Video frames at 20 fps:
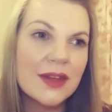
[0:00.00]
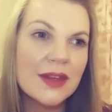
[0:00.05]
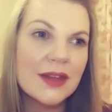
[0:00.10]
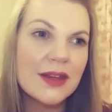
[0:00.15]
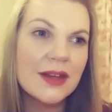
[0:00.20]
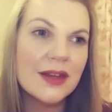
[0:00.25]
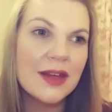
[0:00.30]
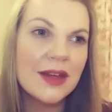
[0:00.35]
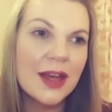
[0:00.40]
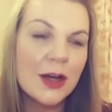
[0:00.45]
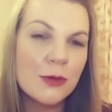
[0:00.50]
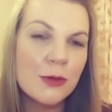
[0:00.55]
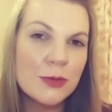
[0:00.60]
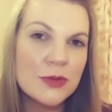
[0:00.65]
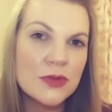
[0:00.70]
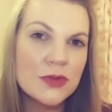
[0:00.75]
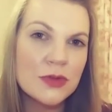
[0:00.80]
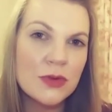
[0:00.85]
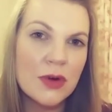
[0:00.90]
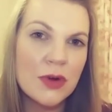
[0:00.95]
believe
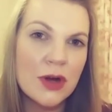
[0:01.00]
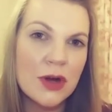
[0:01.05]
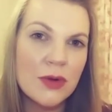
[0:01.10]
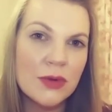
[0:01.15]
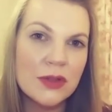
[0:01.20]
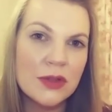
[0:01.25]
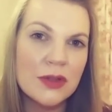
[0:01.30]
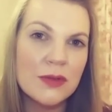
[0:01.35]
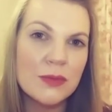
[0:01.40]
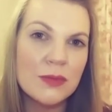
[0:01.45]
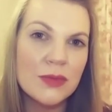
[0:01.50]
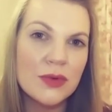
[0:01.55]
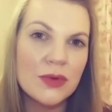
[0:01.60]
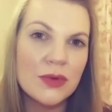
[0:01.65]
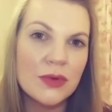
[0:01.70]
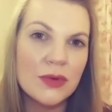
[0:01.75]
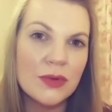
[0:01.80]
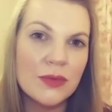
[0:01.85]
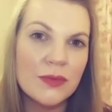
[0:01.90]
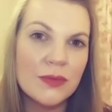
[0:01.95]
in
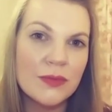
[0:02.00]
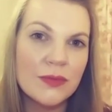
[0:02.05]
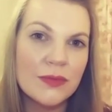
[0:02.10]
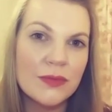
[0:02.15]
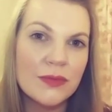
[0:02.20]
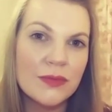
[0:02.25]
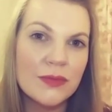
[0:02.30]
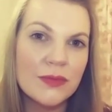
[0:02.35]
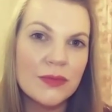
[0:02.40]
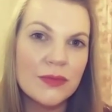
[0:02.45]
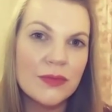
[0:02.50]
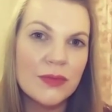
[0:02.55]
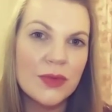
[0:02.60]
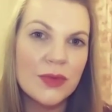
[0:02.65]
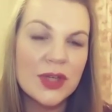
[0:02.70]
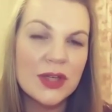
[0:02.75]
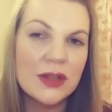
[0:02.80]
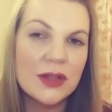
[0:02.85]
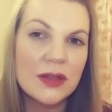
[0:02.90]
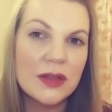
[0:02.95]
separation and then we can
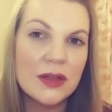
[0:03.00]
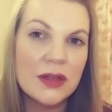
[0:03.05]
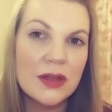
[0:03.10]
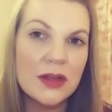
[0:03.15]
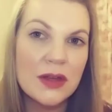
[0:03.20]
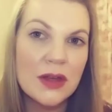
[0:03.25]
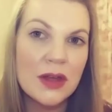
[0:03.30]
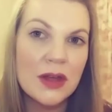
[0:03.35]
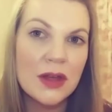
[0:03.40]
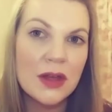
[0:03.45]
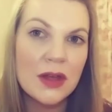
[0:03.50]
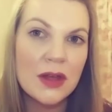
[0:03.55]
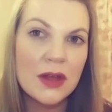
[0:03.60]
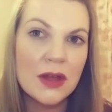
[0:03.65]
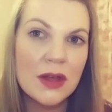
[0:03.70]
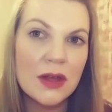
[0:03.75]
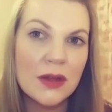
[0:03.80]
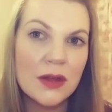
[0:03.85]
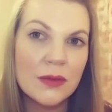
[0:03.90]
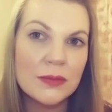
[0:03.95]
really, really
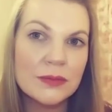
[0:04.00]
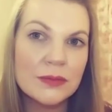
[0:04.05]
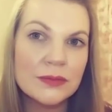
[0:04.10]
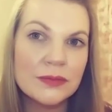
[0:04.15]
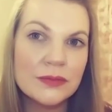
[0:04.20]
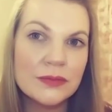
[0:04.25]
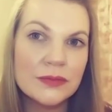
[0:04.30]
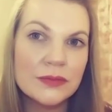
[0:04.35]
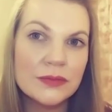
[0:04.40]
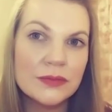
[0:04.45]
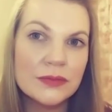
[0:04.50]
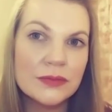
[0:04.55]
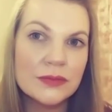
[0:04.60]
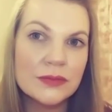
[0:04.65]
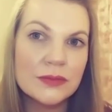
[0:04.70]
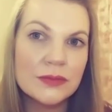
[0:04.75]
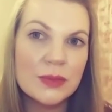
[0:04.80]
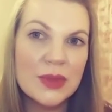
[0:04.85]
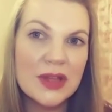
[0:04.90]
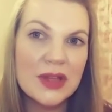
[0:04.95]
strengthen ourselves when
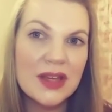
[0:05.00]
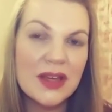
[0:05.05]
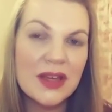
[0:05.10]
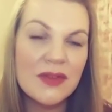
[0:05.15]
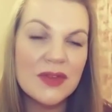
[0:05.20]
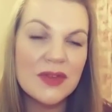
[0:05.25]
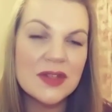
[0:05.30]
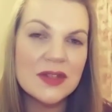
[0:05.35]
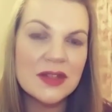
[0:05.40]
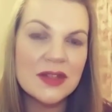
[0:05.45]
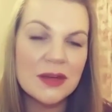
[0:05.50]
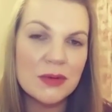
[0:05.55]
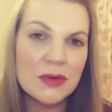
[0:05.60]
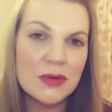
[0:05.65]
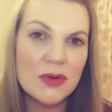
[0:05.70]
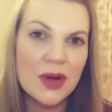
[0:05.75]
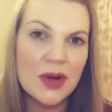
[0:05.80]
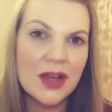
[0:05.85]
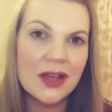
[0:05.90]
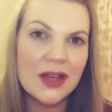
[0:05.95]
we come to that
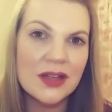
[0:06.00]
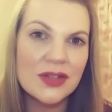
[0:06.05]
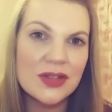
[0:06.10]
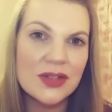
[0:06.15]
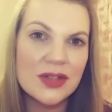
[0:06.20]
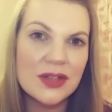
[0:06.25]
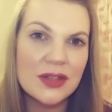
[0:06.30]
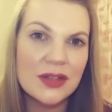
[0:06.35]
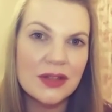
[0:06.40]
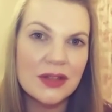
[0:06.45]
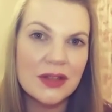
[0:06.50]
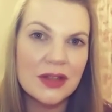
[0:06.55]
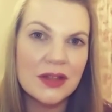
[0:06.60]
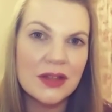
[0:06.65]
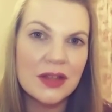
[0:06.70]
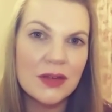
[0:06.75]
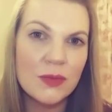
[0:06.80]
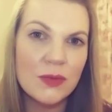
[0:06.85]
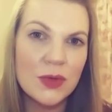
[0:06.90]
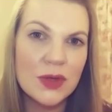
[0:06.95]
realization that
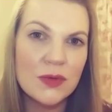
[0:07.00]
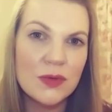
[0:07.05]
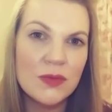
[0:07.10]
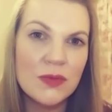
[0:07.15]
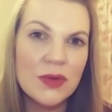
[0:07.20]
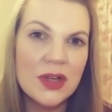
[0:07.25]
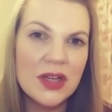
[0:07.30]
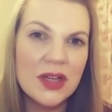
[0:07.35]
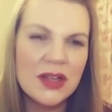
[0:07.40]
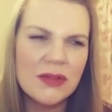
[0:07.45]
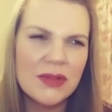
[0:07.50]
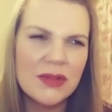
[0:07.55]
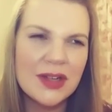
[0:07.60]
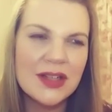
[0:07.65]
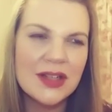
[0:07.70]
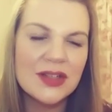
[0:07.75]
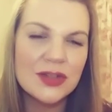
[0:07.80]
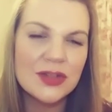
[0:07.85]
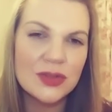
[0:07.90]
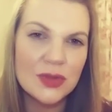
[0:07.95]
that's an illusion.
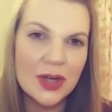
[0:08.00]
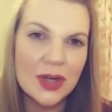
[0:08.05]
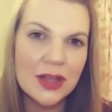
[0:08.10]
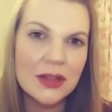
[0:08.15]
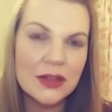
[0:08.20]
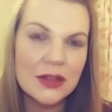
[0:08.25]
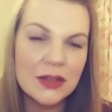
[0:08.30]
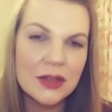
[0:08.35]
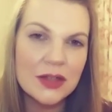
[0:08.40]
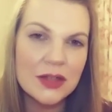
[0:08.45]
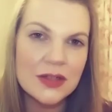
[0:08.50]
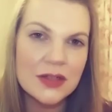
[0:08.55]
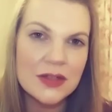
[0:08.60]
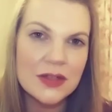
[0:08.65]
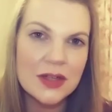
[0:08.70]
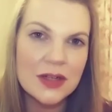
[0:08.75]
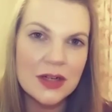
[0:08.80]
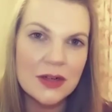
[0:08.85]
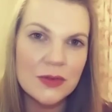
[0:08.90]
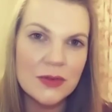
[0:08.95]
And we are
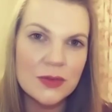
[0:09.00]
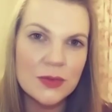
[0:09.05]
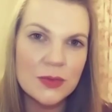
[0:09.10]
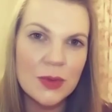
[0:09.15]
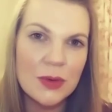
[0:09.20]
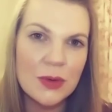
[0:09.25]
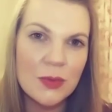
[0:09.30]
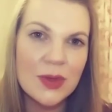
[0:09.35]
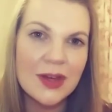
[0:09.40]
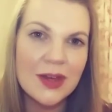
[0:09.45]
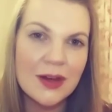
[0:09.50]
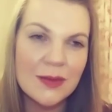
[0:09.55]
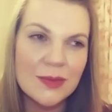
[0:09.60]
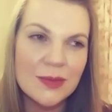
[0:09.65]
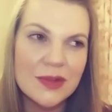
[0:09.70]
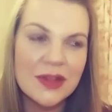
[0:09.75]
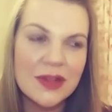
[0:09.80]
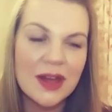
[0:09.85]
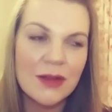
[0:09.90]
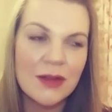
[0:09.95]
here to just
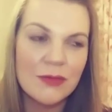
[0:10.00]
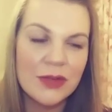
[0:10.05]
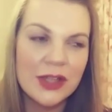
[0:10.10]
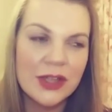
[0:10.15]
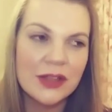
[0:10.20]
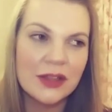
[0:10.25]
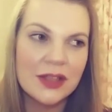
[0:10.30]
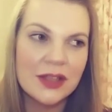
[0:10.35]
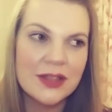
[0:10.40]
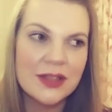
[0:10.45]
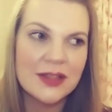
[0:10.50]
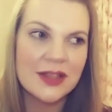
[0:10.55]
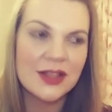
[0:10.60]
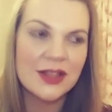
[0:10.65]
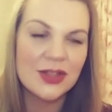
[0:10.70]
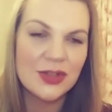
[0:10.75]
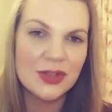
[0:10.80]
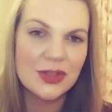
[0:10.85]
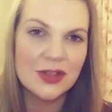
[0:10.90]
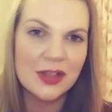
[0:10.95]

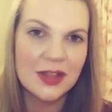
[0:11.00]
um,